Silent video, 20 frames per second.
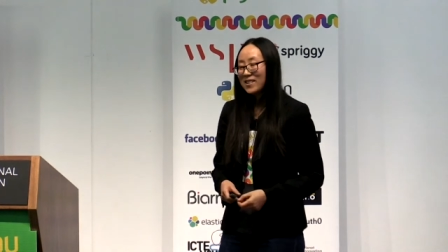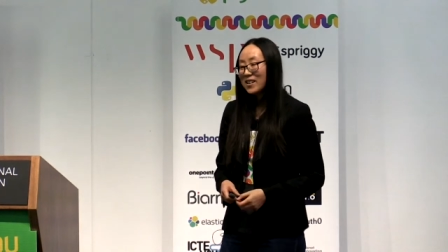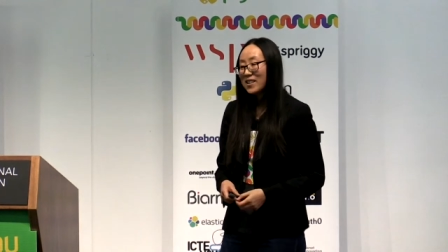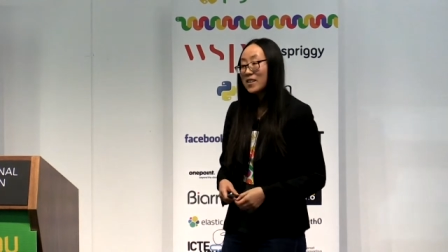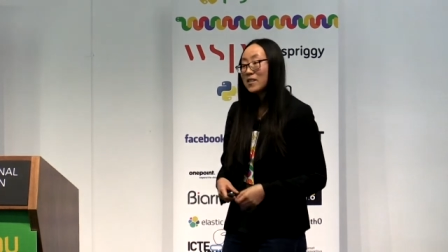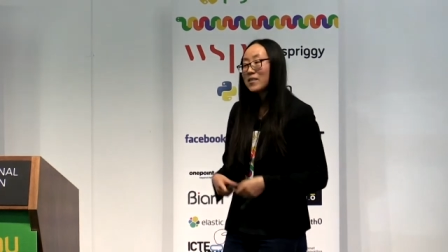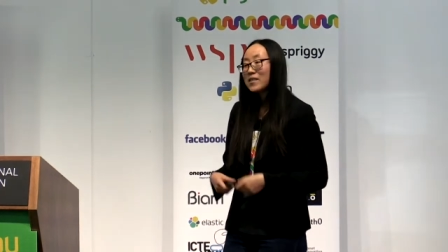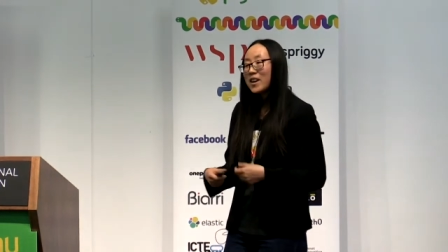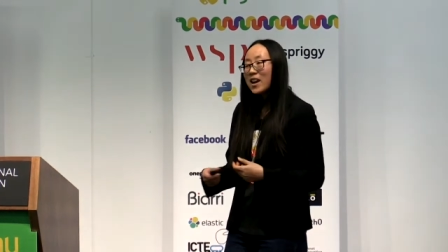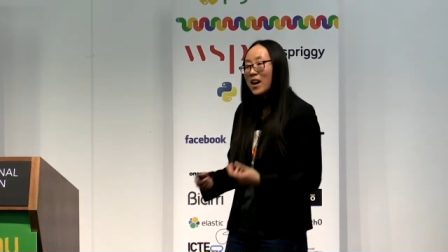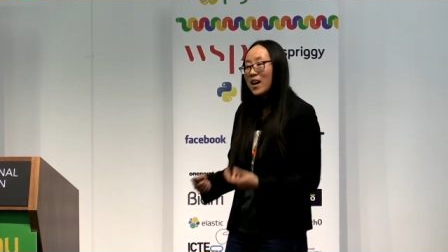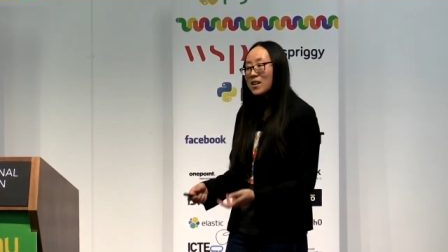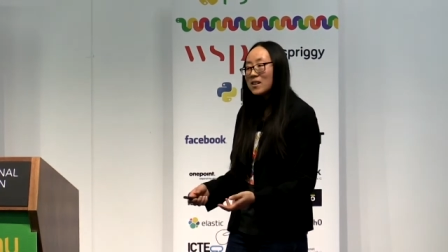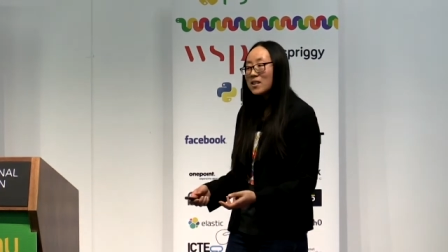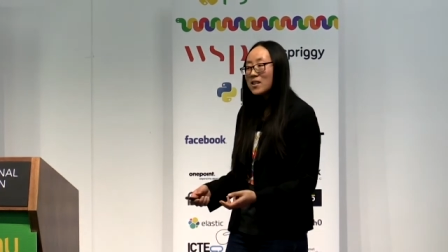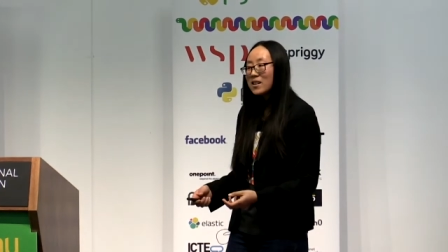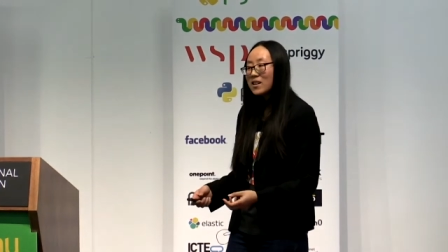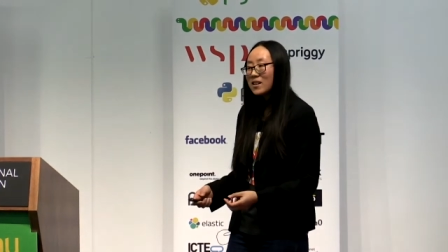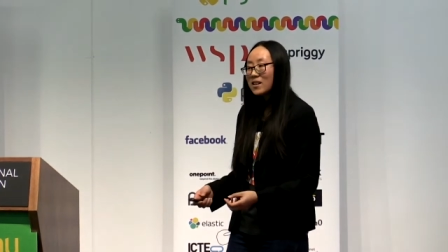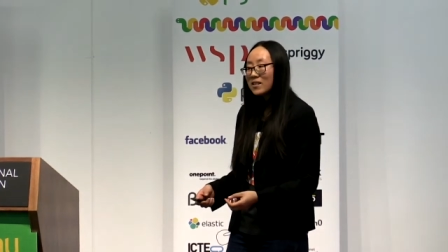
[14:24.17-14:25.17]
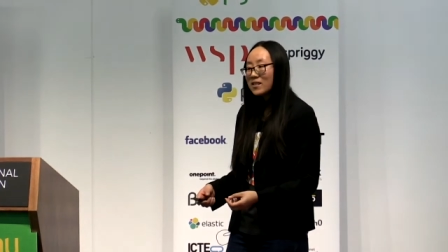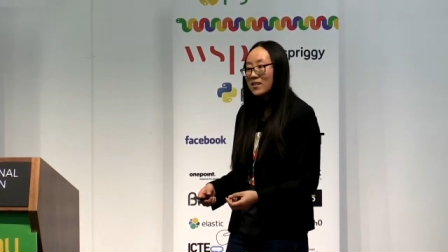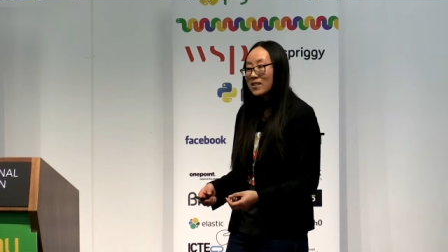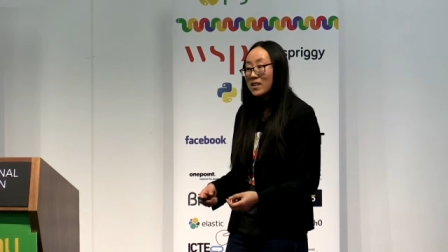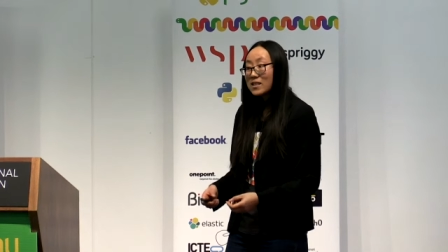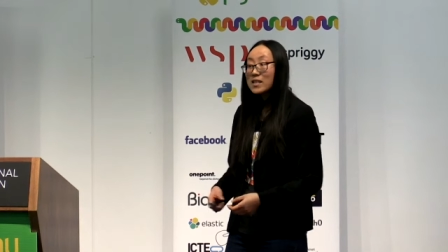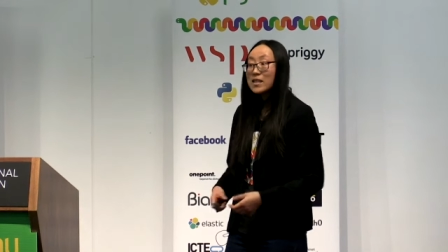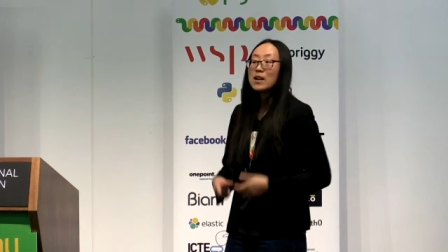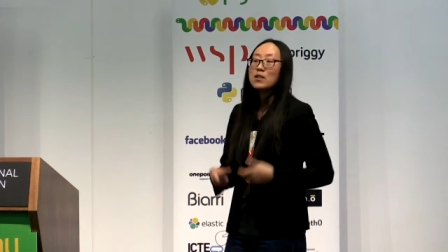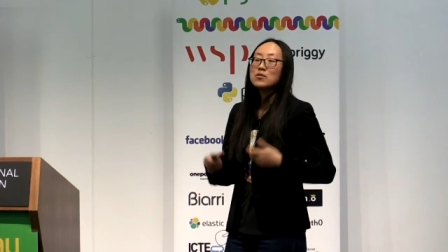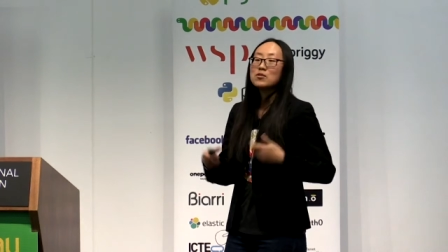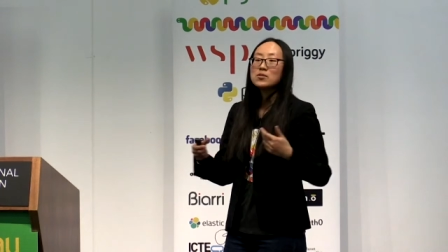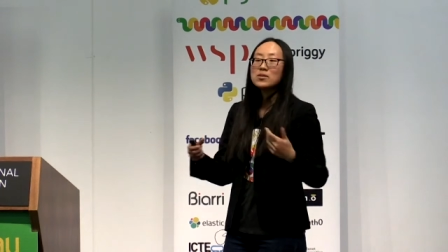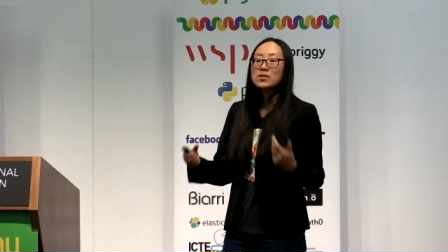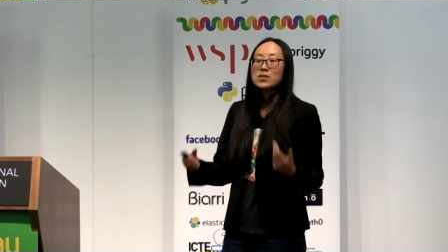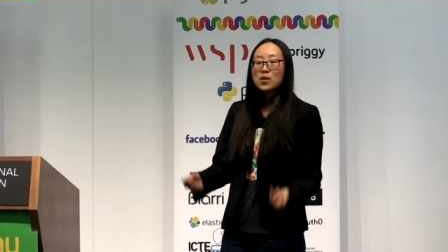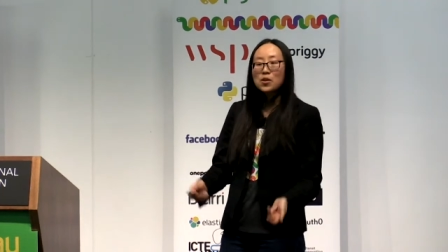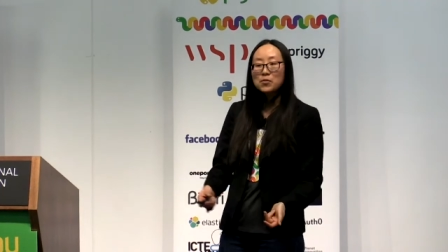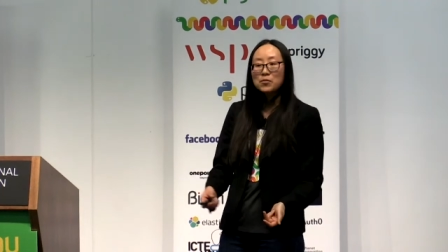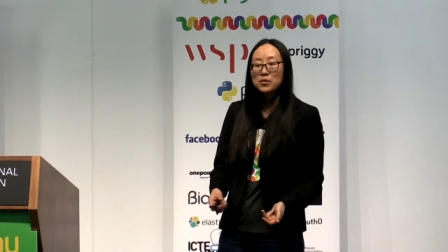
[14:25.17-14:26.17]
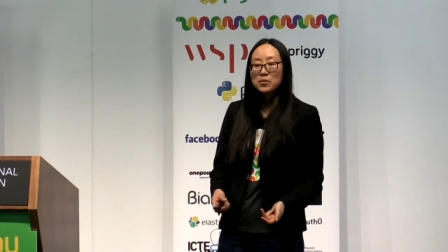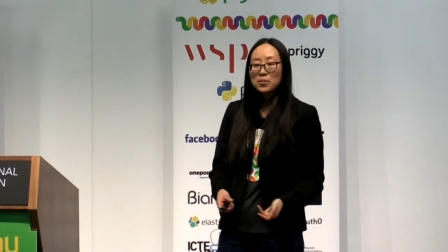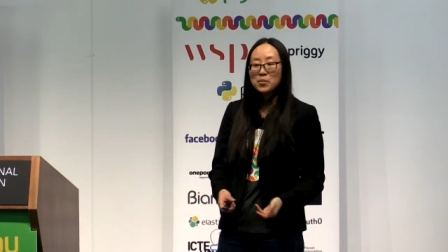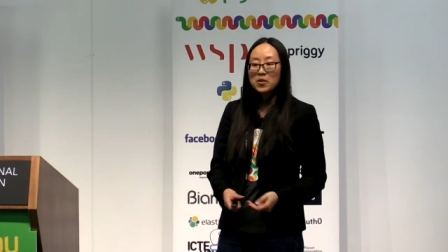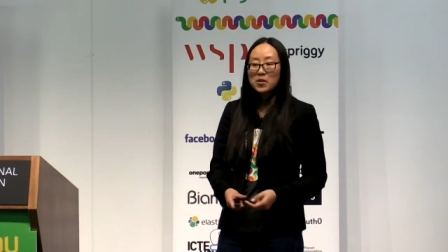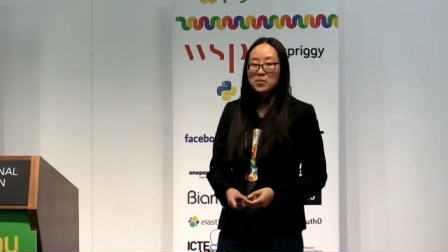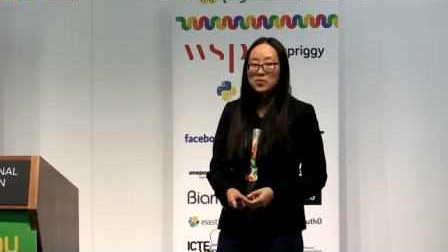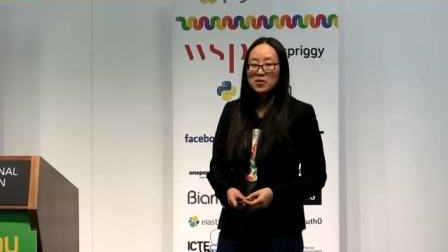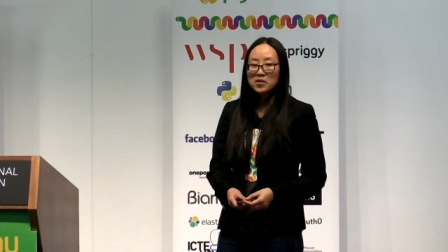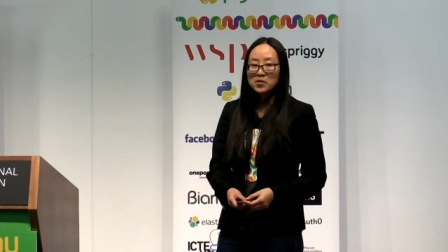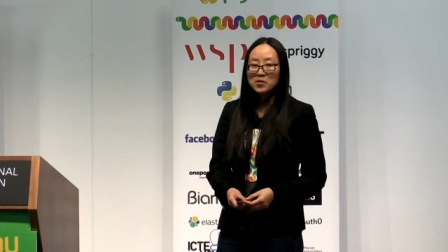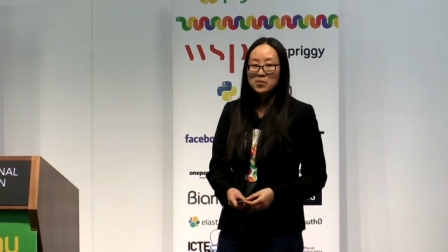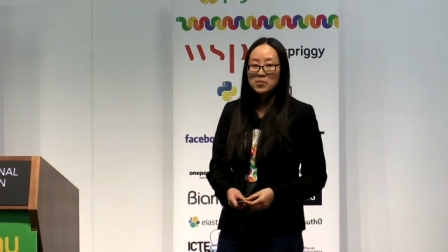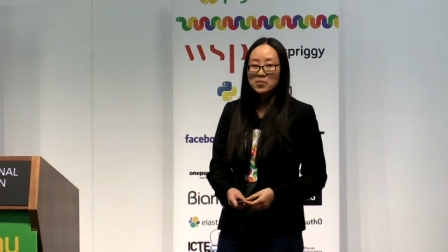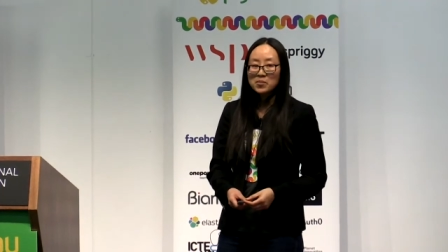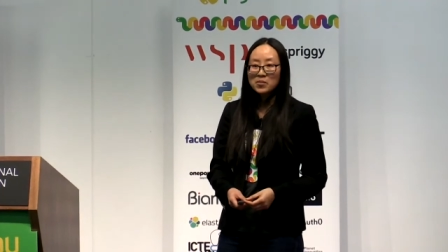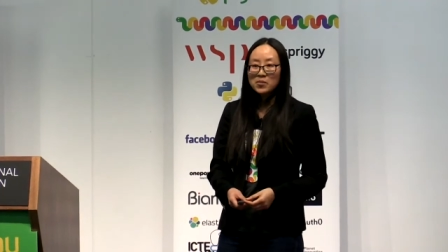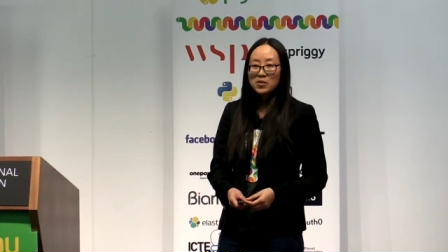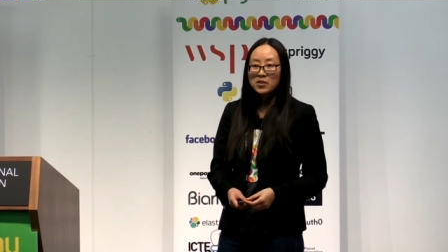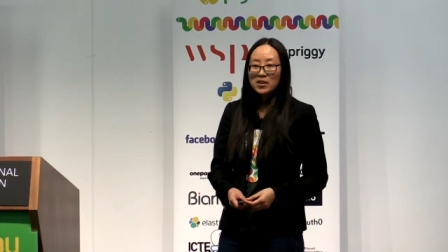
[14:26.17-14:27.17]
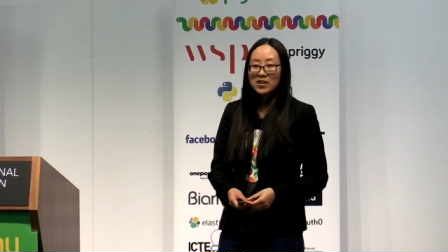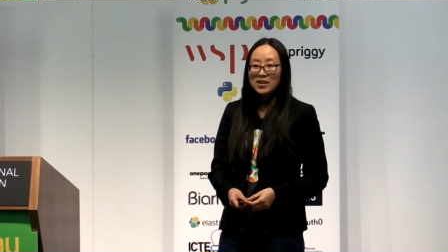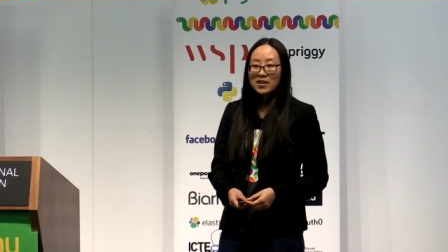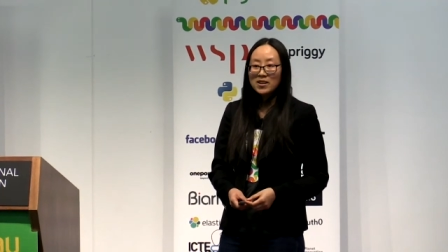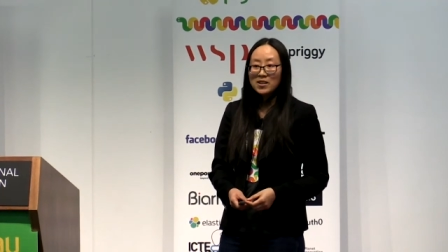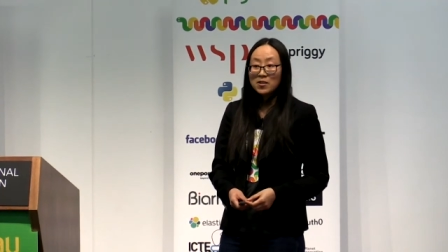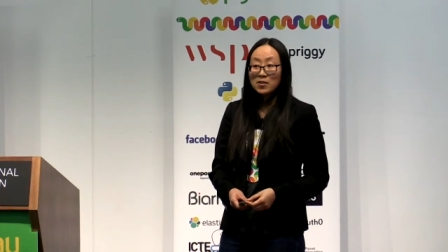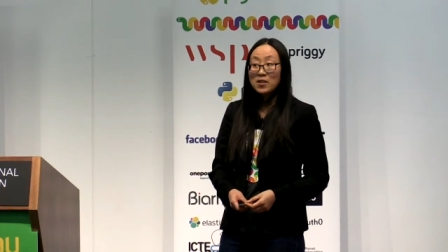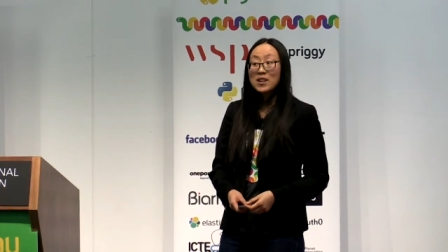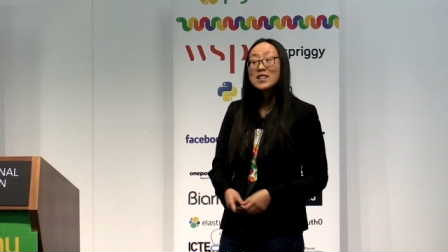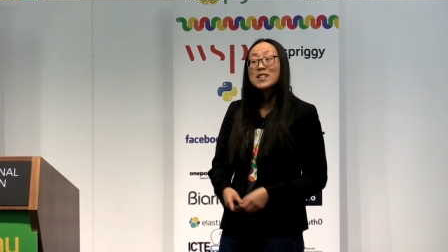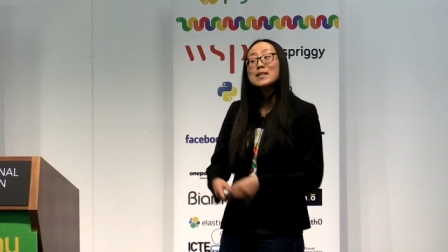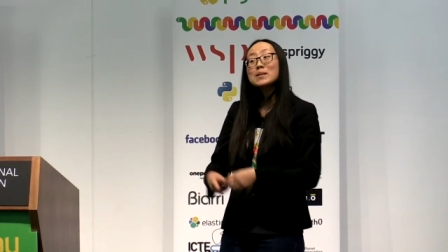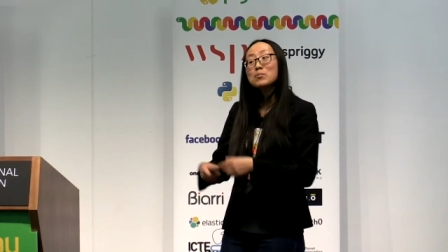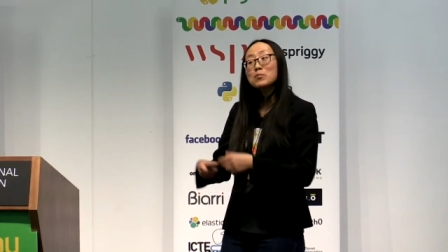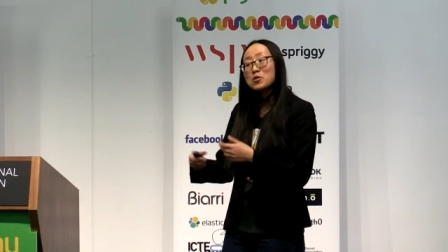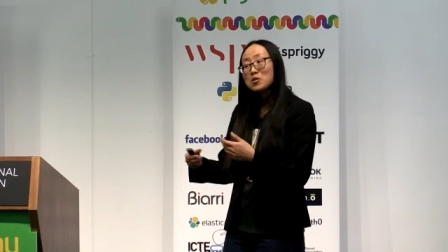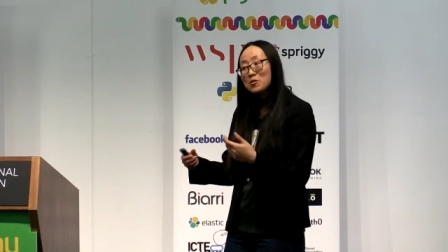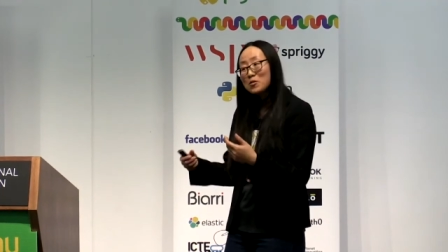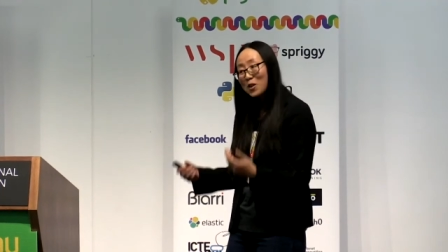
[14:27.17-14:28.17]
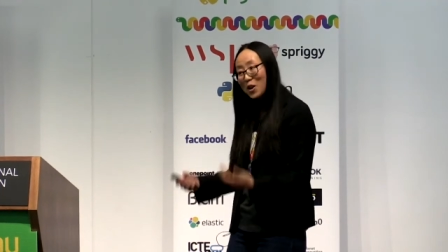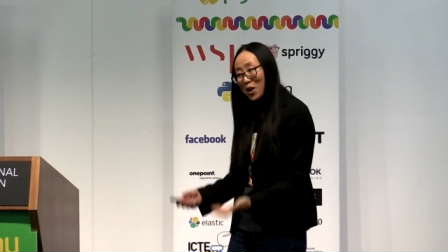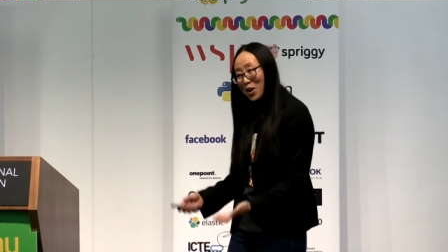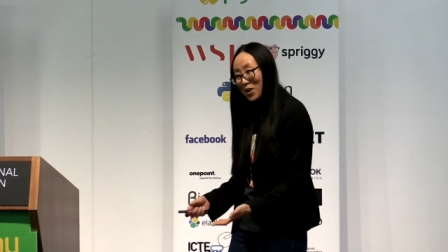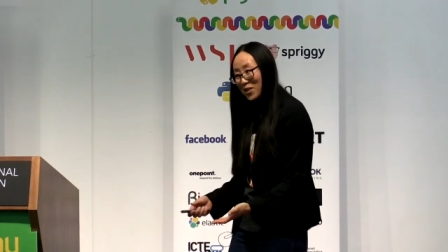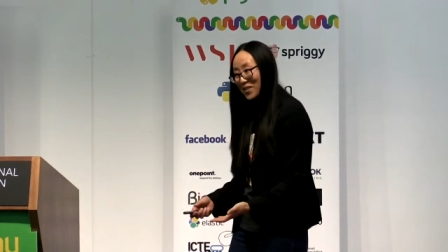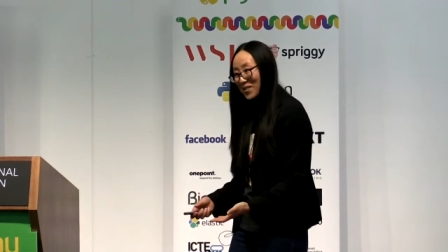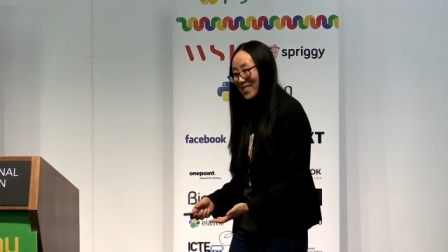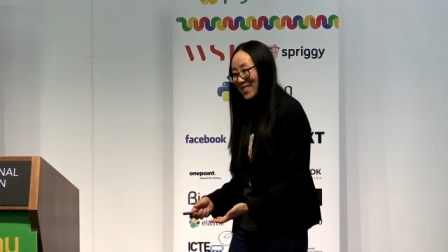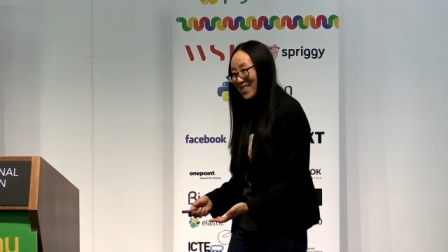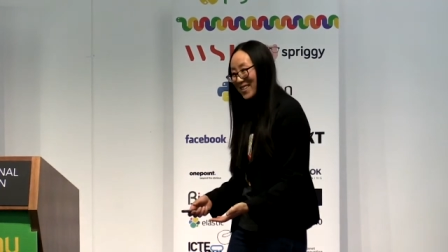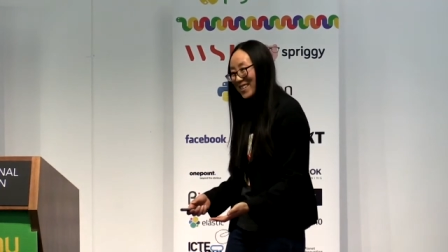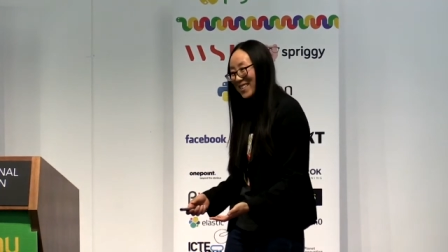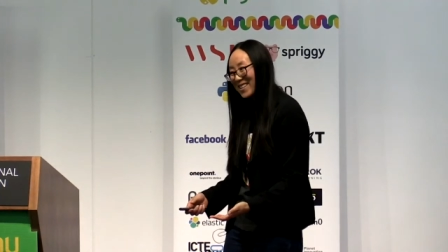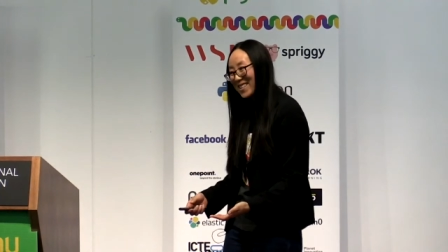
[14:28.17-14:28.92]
and then the ending is how you solve the problem, or at least what you learned